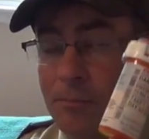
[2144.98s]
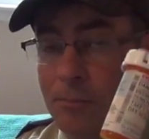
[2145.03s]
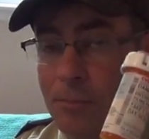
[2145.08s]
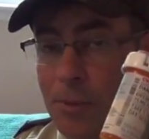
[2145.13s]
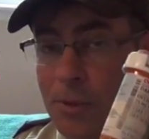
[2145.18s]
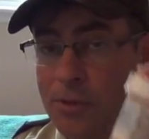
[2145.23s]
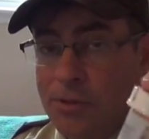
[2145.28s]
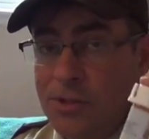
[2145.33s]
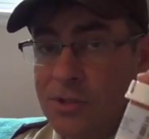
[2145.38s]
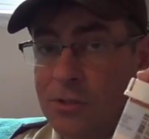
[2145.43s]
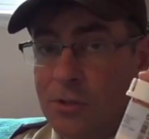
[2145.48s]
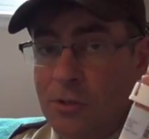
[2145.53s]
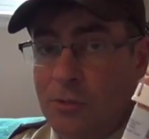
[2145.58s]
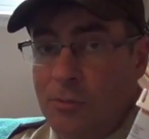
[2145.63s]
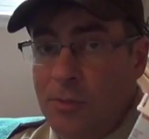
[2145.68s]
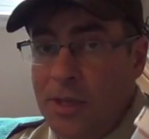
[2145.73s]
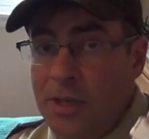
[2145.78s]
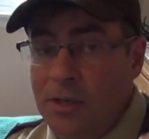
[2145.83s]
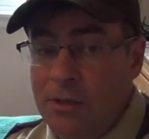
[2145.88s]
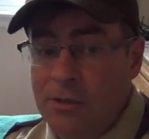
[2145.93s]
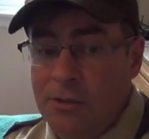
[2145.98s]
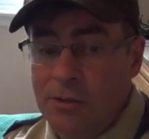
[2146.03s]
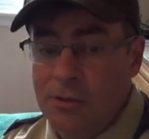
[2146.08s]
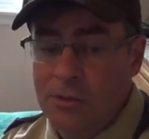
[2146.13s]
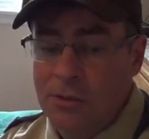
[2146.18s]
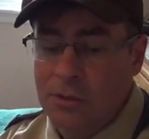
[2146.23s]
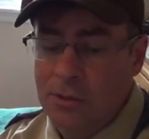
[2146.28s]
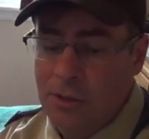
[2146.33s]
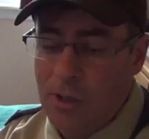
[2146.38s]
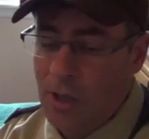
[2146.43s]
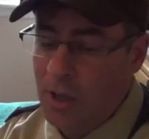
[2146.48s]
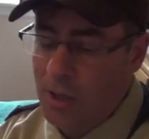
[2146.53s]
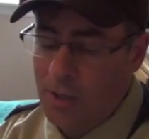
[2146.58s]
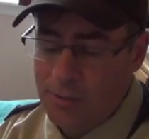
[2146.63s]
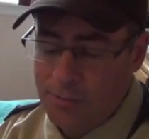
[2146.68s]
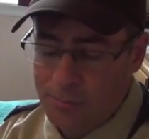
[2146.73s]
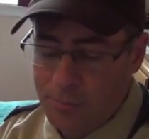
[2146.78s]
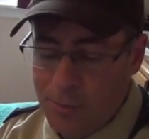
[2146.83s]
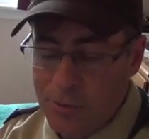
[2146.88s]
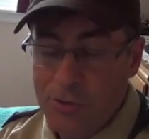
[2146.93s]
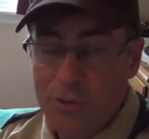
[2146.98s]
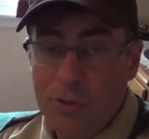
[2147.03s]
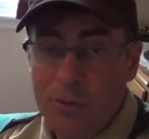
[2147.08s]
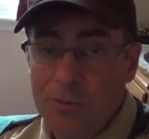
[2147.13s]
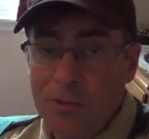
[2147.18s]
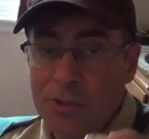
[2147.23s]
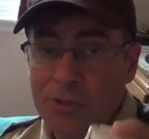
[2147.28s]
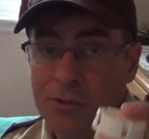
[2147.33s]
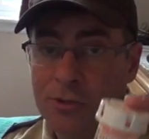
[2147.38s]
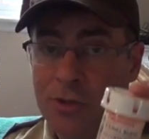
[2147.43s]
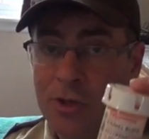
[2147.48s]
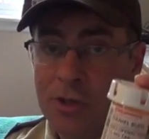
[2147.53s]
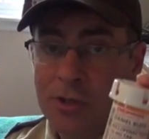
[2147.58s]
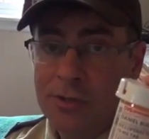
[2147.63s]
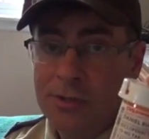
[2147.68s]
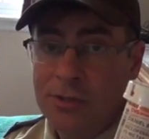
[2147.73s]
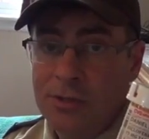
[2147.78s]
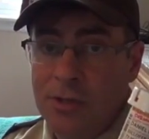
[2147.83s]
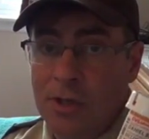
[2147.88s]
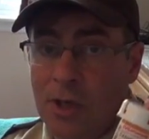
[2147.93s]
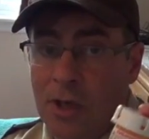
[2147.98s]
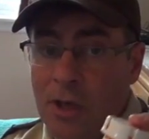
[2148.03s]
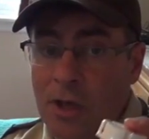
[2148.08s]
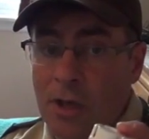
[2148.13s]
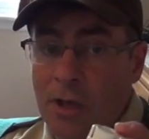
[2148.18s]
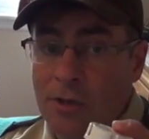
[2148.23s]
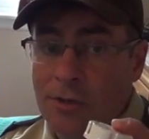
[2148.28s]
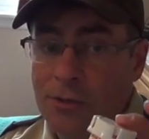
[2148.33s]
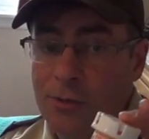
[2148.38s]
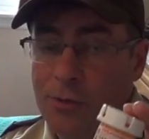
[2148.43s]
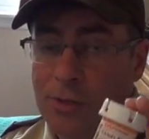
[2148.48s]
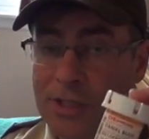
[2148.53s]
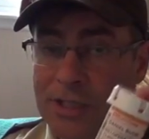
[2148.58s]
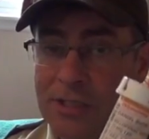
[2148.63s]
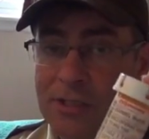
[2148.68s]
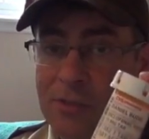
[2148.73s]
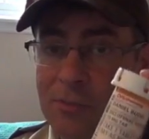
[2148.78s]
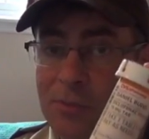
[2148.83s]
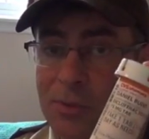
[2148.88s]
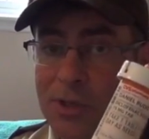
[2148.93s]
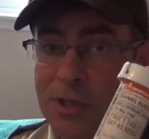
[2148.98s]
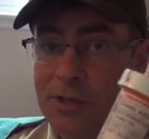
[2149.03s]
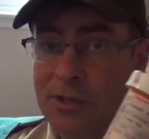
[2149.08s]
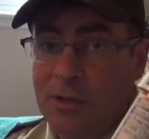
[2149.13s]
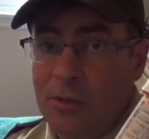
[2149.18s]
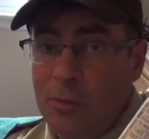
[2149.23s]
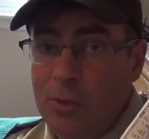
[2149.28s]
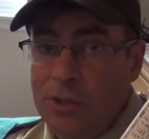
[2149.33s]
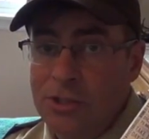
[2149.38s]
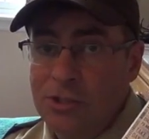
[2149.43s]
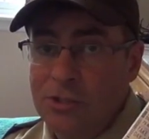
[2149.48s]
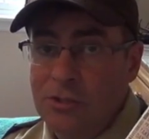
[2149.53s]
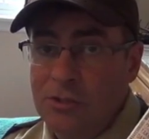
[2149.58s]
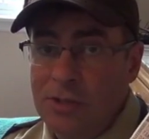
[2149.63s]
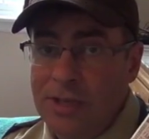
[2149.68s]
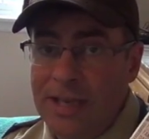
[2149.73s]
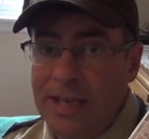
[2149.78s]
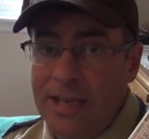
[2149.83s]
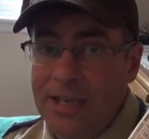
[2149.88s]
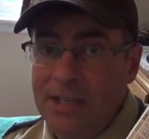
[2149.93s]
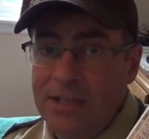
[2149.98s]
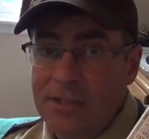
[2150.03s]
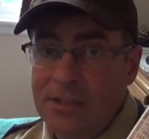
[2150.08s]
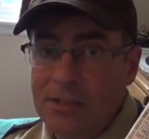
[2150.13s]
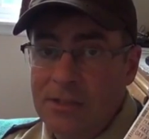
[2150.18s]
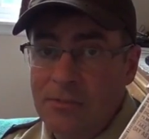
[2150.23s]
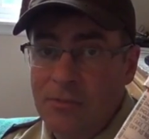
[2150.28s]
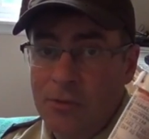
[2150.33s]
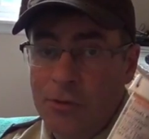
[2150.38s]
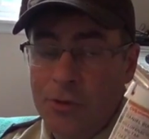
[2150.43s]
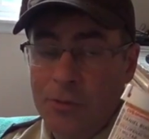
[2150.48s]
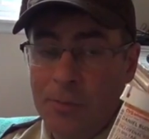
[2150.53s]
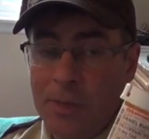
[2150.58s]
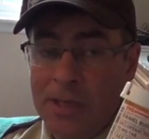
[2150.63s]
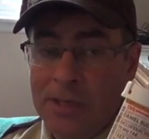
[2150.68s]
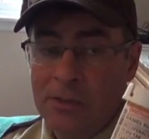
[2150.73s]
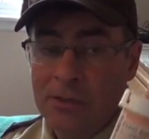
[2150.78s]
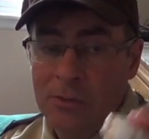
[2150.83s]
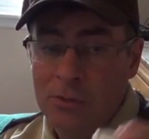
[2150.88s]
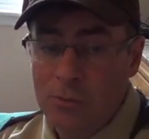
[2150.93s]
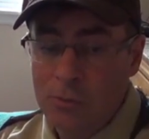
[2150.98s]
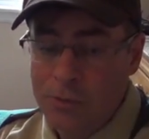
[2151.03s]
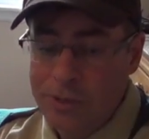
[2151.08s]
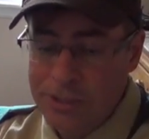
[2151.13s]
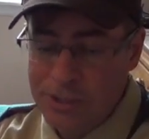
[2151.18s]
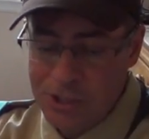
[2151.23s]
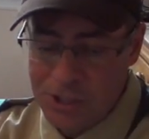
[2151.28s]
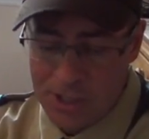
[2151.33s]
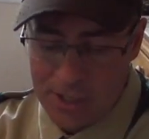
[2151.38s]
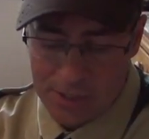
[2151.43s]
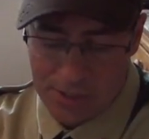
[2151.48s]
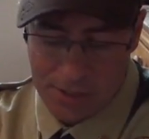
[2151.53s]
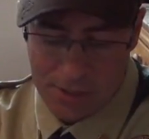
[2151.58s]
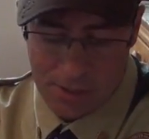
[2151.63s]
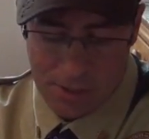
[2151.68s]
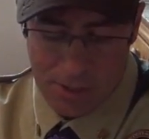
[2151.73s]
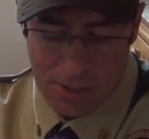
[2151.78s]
personal medical prescription drugs, you need to bring the original case for your medical recheck,